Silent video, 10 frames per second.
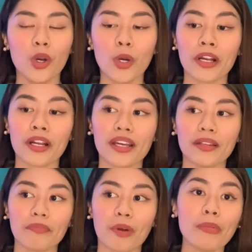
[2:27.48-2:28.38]
or
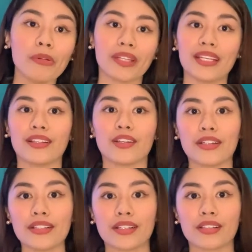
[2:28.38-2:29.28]
it probably
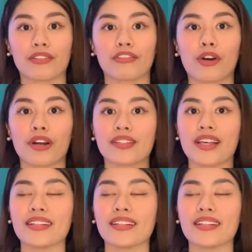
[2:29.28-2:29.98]
increases, of course,